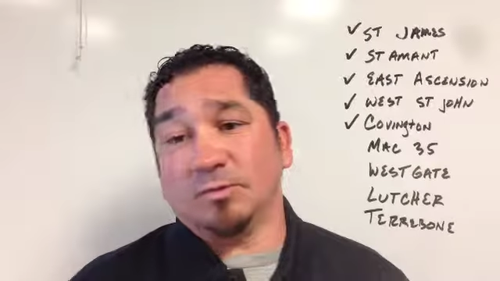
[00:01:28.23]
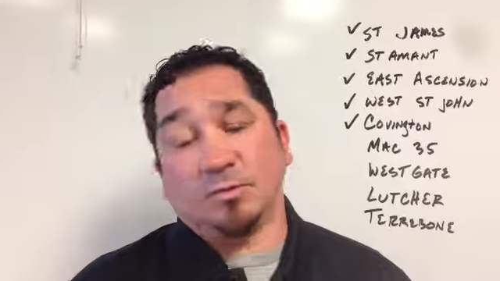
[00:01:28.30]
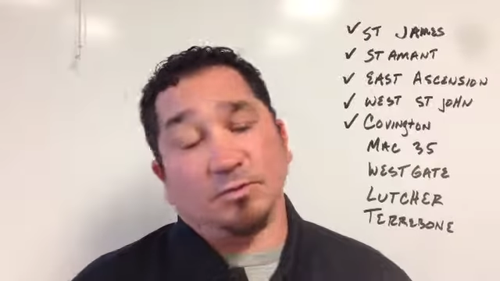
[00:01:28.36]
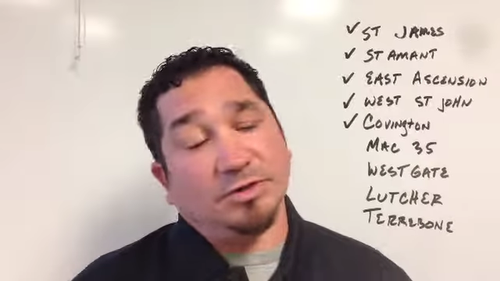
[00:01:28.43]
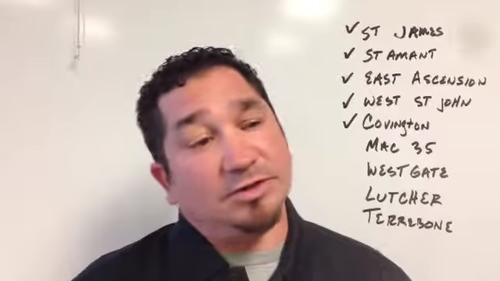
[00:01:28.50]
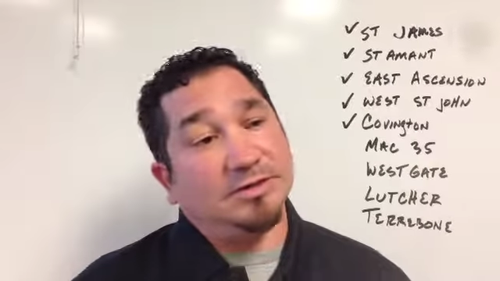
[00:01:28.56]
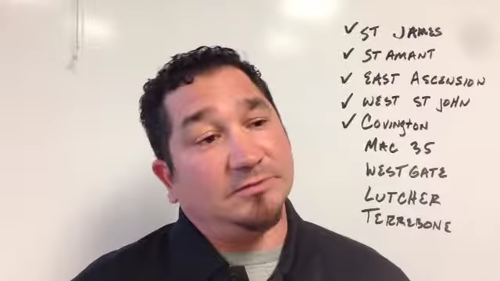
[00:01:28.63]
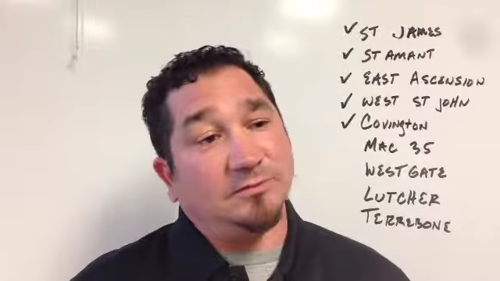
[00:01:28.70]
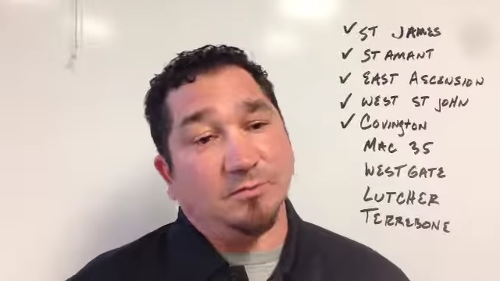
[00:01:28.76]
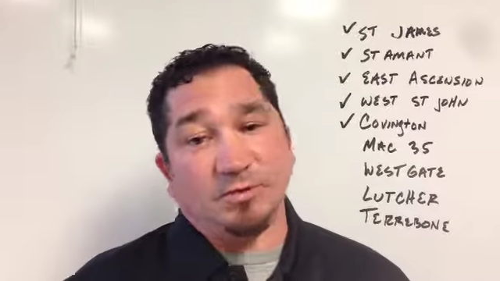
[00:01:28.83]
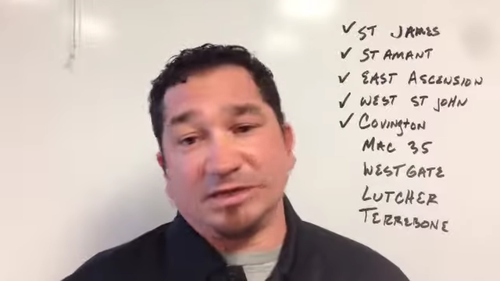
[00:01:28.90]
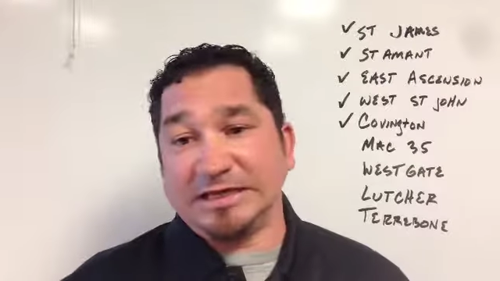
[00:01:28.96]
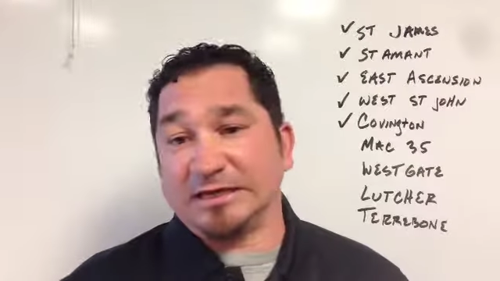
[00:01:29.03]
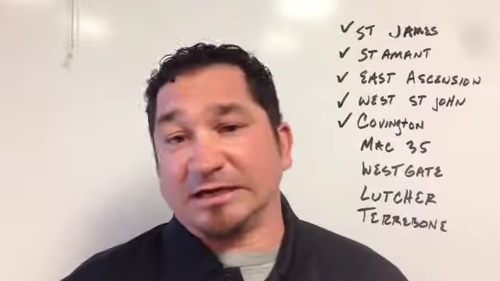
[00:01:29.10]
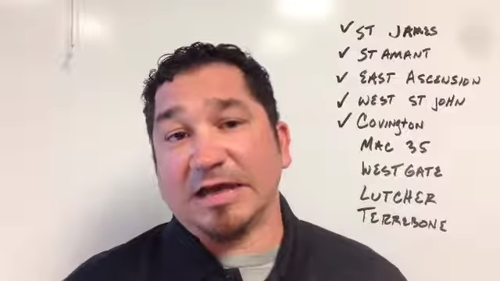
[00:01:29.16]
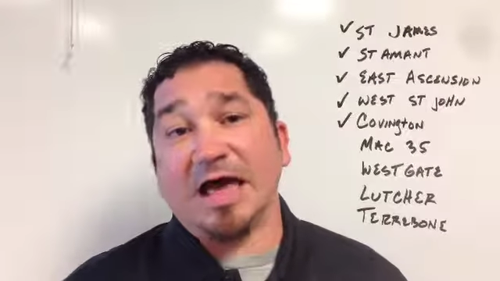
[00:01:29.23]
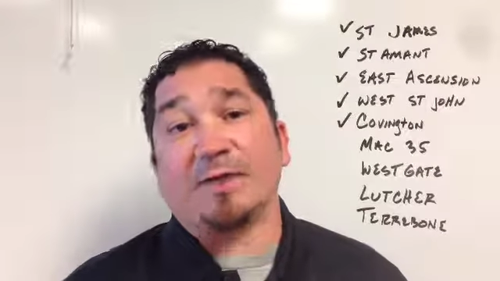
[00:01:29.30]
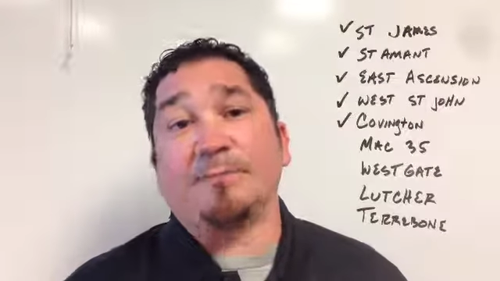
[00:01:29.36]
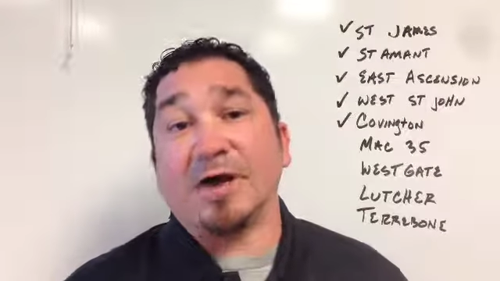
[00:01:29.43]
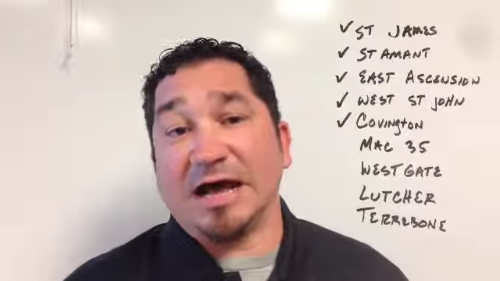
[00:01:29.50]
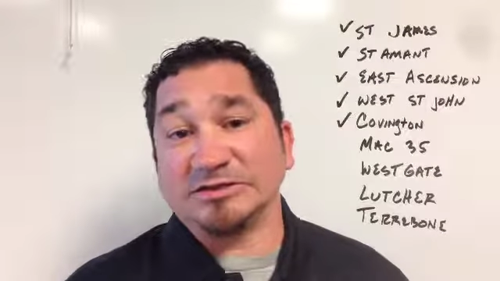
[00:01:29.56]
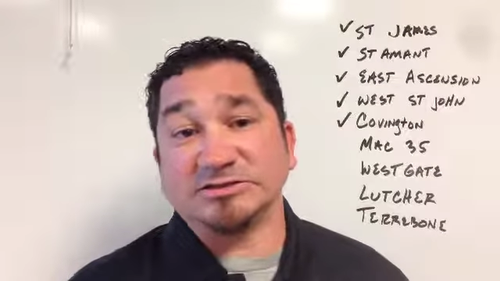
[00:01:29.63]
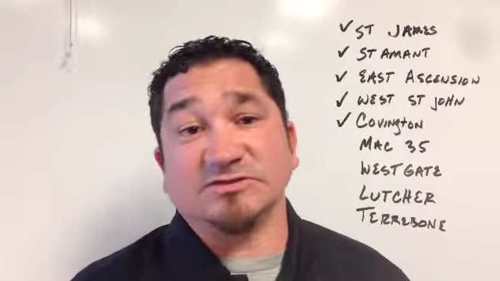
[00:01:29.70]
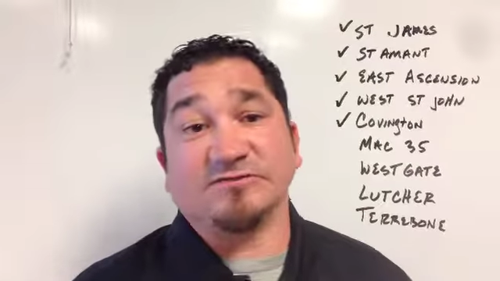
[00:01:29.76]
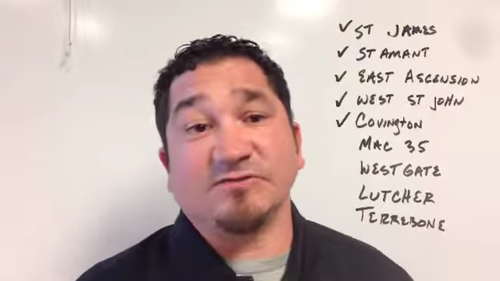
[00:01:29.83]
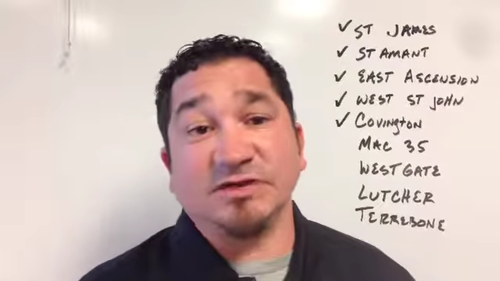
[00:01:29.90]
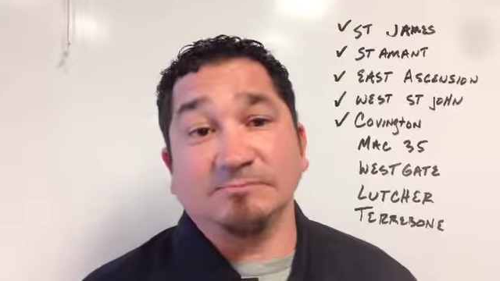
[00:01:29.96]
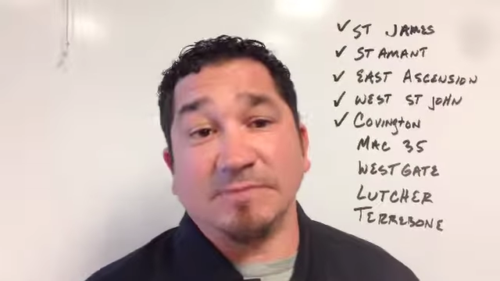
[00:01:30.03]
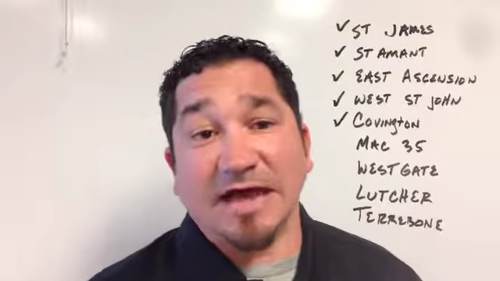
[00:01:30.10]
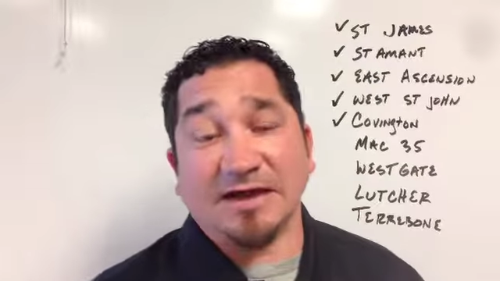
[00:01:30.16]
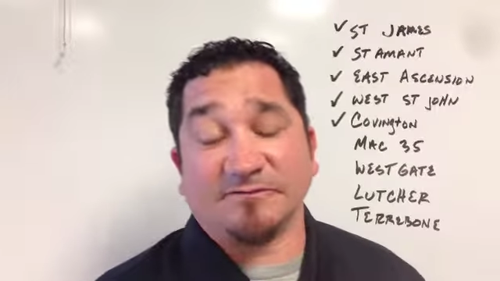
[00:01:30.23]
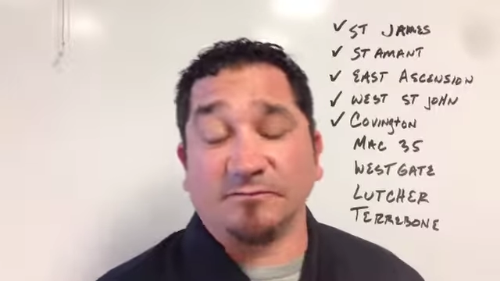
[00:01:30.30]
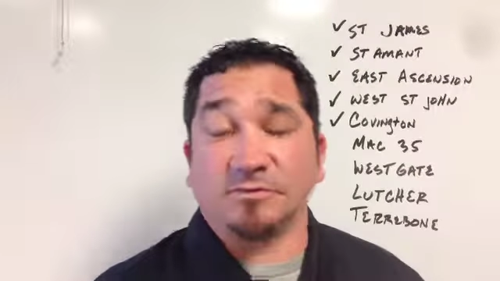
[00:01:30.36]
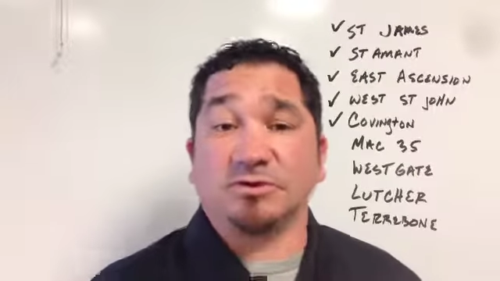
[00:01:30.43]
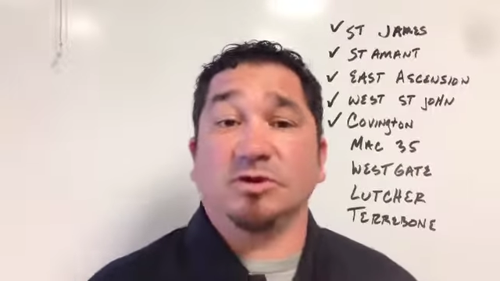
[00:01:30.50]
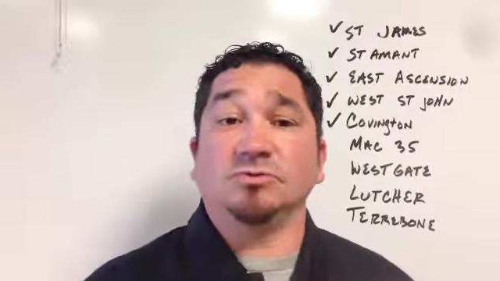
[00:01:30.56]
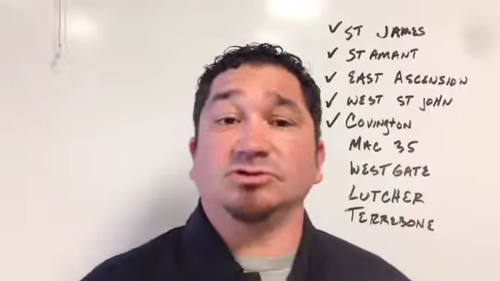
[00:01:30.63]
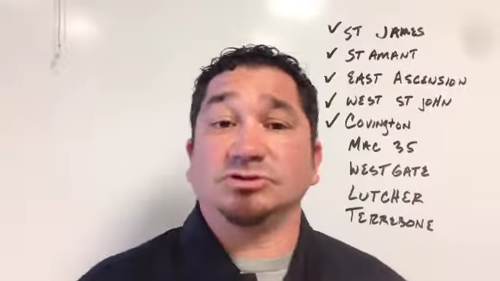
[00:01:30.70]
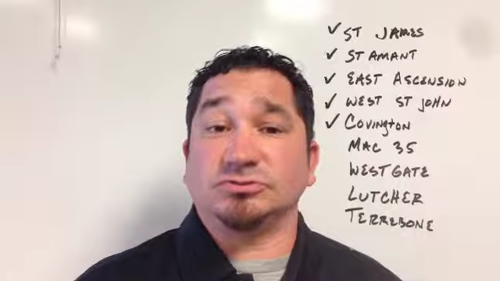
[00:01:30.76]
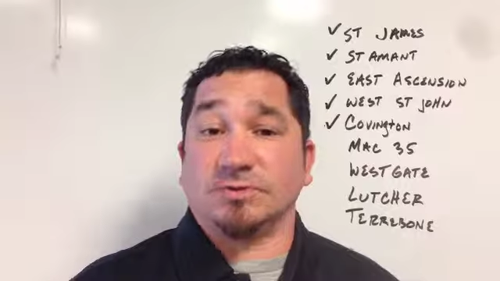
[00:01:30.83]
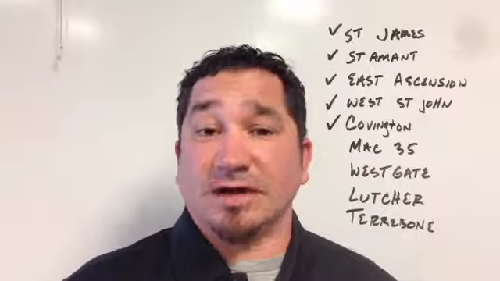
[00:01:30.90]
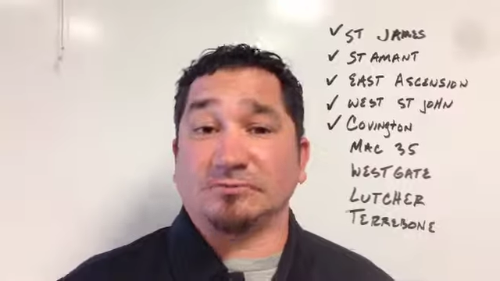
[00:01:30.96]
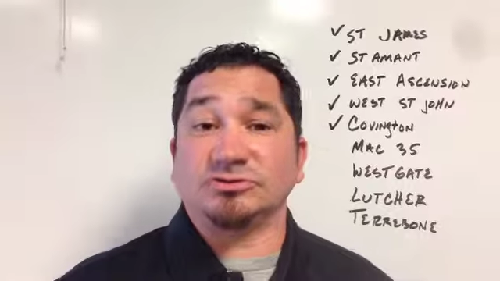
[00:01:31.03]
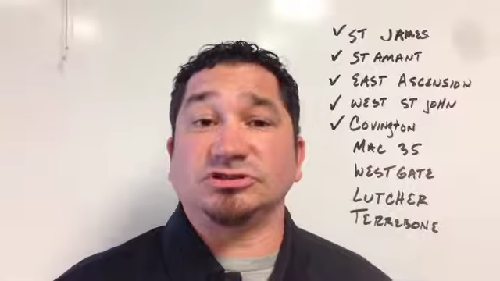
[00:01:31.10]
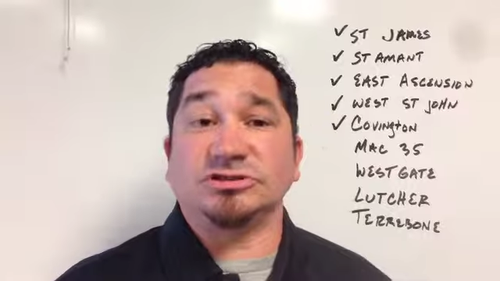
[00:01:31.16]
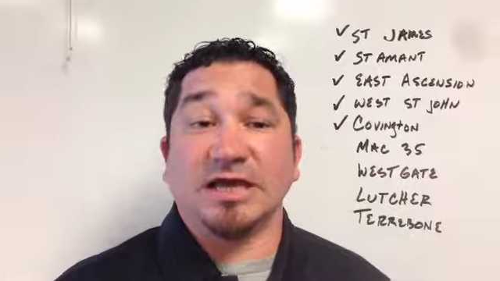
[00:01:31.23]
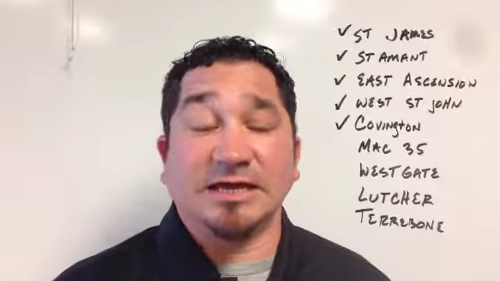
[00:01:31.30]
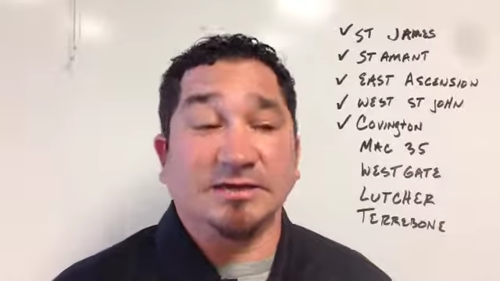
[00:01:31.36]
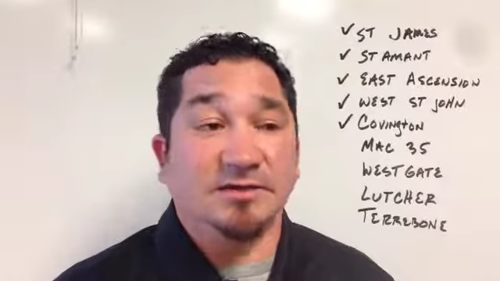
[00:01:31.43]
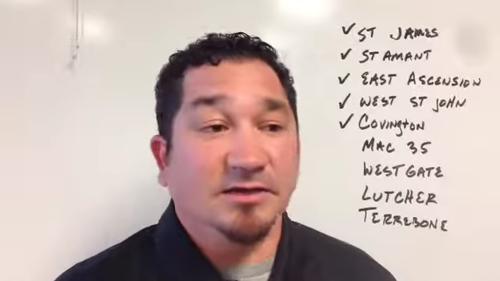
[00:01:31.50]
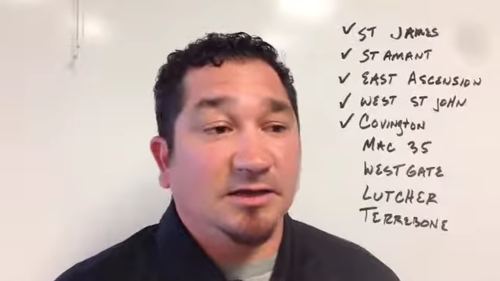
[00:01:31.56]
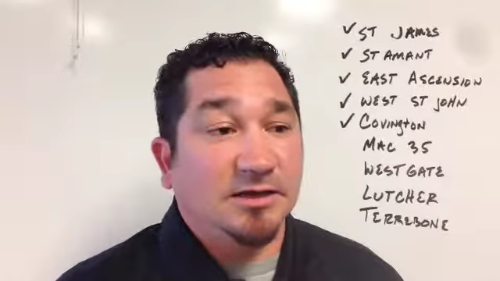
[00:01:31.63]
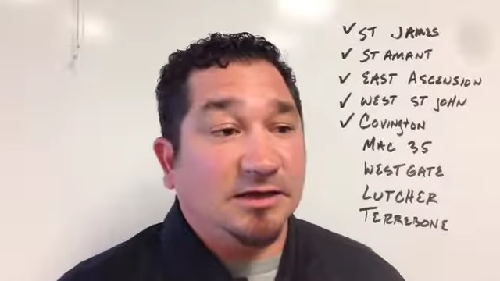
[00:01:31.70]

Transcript: we we getting a lot of positive feedback from the coaches around the state.